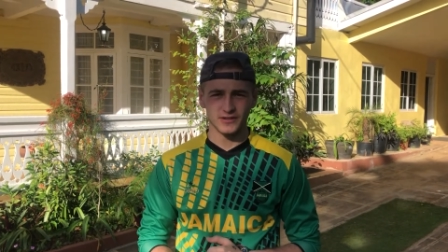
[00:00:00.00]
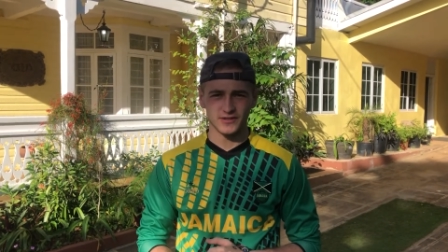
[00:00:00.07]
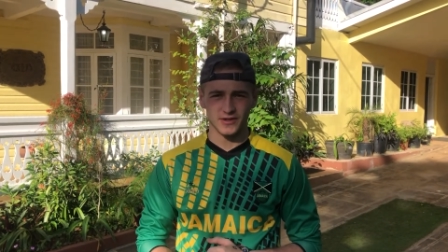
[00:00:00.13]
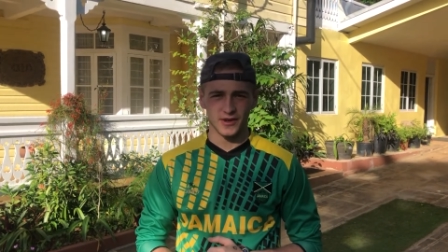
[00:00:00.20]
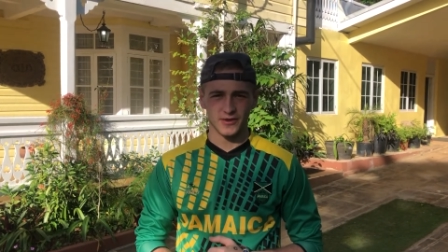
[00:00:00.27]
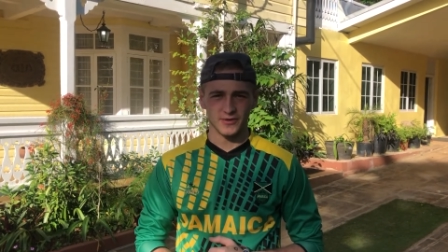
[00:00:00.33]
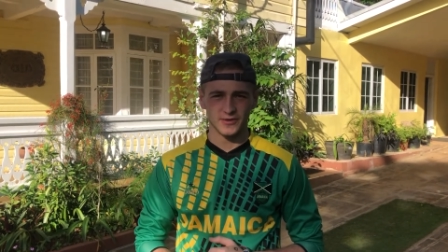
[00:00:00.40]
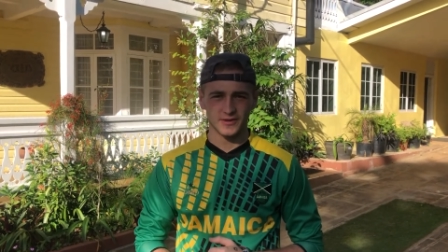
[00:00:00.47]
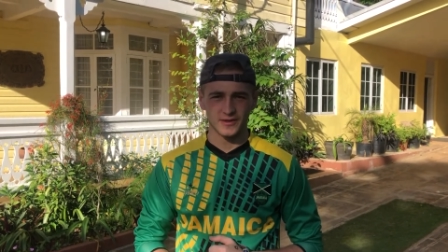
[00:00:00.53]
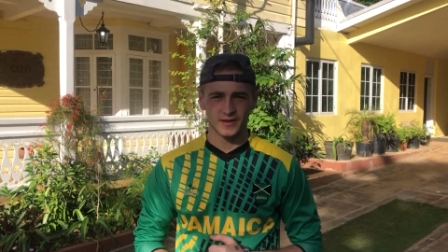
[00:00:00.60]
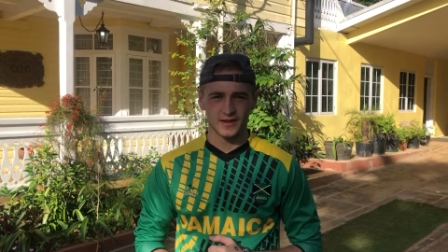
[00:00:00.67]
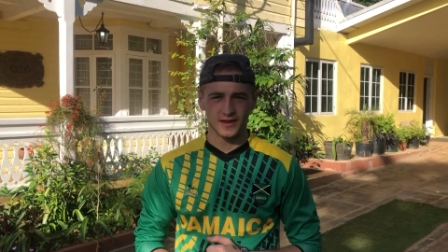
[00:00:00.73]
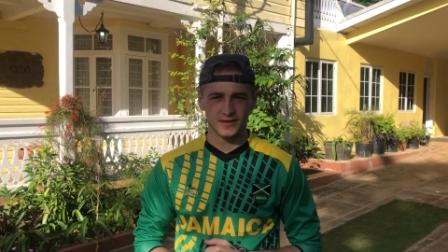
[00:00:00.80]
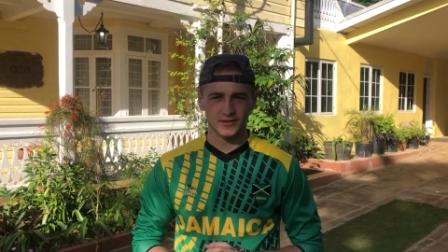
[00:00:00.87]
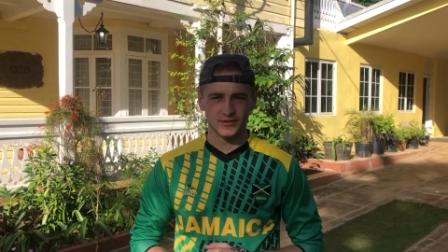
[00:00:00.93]
So
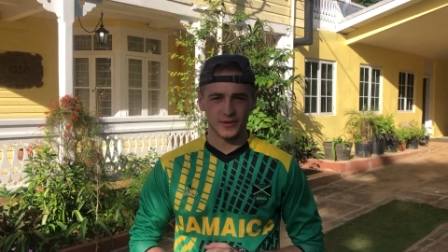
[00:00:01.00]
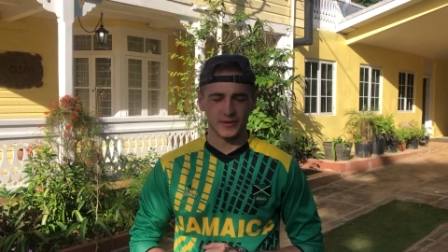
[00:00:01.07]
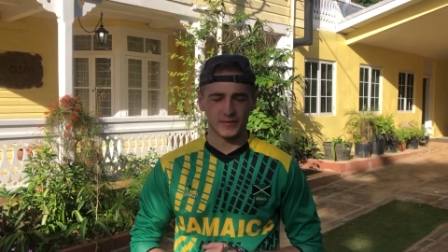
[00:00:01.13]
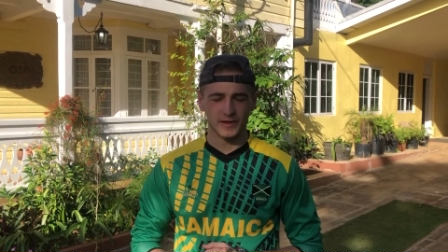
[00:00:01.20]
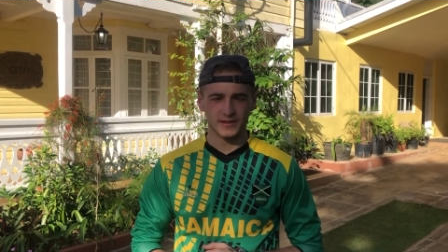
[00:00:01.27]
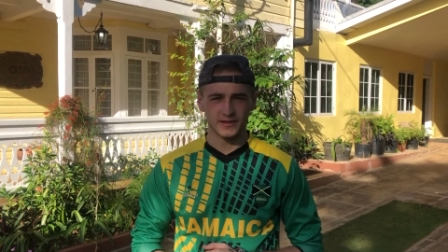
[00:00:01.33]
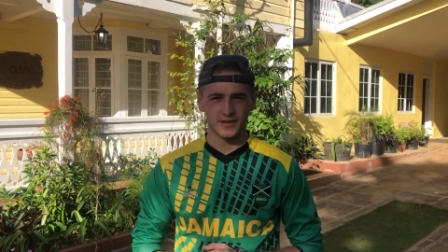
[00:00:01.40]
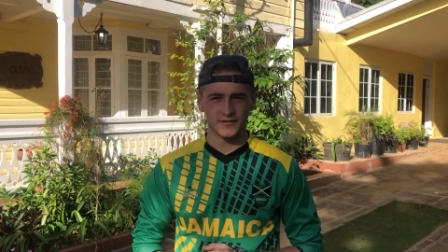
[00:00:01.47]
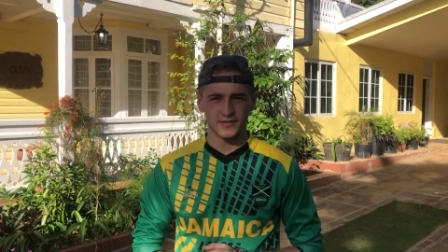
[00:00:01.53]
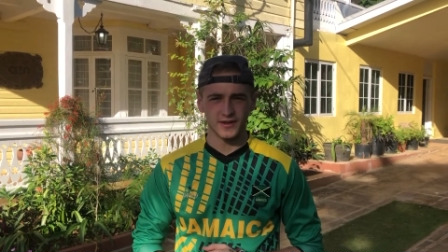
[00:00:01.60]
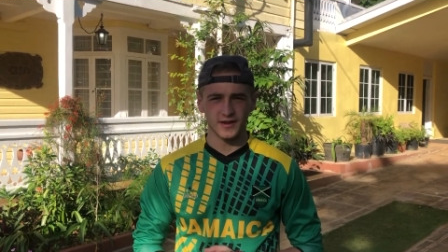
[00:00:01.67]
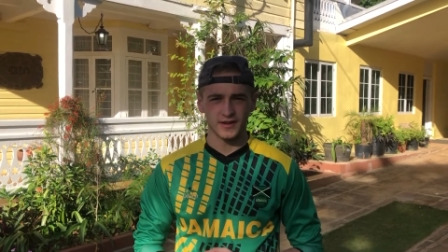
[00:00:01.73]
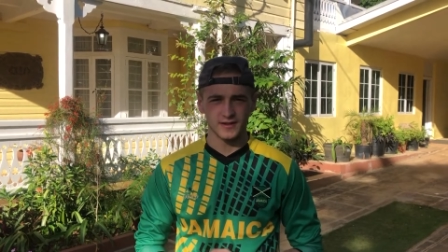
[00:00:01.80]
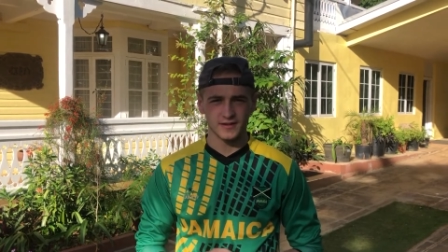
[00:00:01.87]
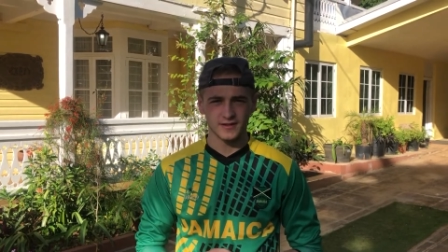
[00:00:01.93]
enjoyed myself
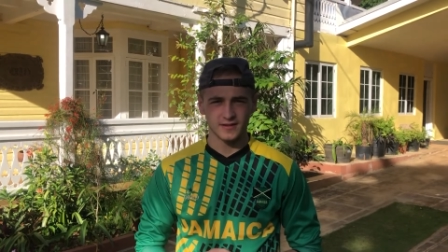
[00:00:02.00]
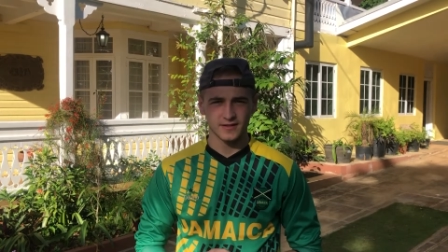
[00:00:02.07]
here.